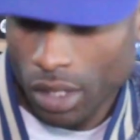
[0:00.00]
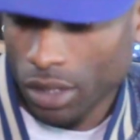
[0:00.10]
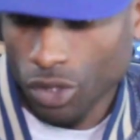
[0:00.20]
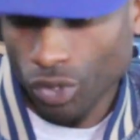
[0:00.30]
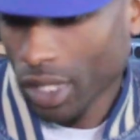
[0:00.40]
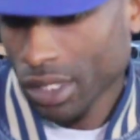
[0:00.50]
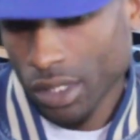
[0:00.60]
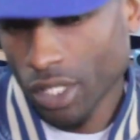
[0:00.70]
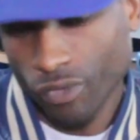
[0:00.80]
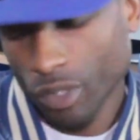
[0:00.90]
The drugs are
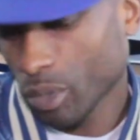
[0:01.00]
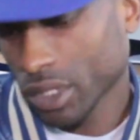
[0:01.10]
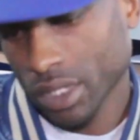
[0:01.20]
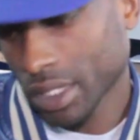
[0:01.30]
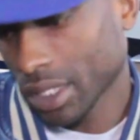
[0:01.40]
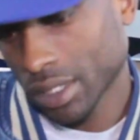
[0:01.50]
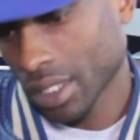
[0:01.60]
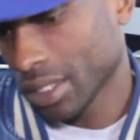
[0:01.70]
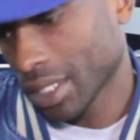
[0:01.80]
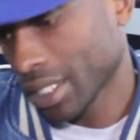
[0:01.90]
different, but
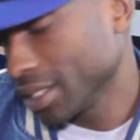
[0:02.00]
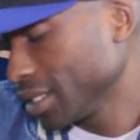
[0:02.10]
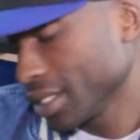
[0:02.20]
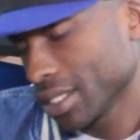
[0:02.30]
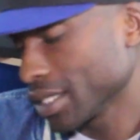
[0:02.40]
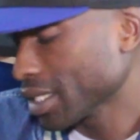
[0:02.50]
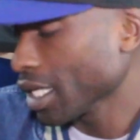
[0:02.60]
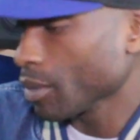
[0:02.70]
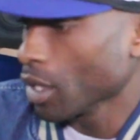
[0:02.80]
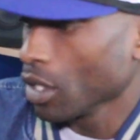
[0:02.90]
the shit is the
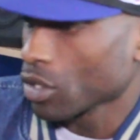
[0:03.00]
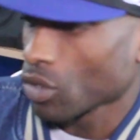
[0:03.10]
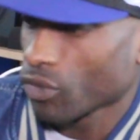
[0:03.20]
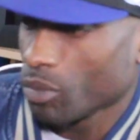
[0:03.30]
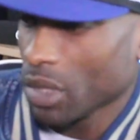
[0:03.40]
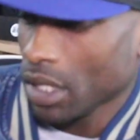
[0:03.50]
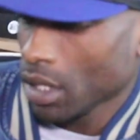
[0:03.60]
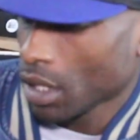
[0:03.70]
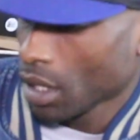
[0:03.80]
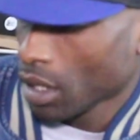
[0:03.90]
same. So for
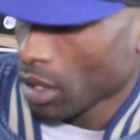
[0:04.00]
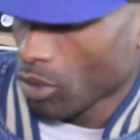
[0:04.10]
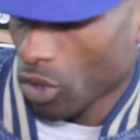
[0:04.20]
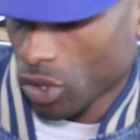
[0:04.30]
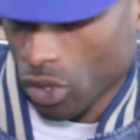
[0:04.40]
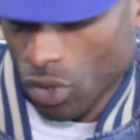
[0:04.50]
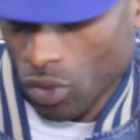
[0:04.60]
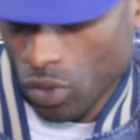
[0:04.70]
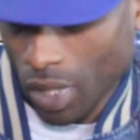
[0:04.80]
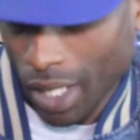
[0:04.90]
me, more
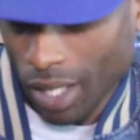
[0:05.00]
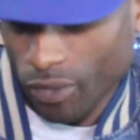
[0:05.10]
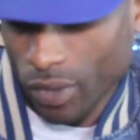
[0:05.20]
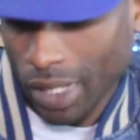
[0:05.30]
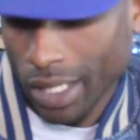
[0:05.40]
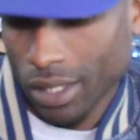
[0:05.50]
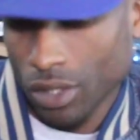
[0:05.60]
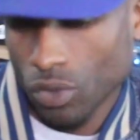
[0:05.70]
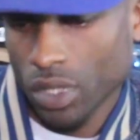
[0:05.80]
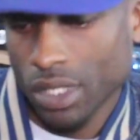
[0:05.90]
so, I feel
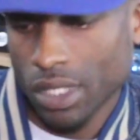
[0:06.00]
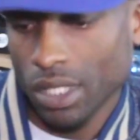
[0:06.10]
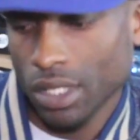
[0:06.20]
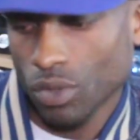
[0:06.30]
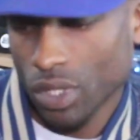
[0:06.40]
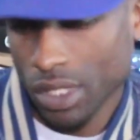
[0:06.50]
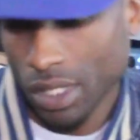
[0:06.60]
like you could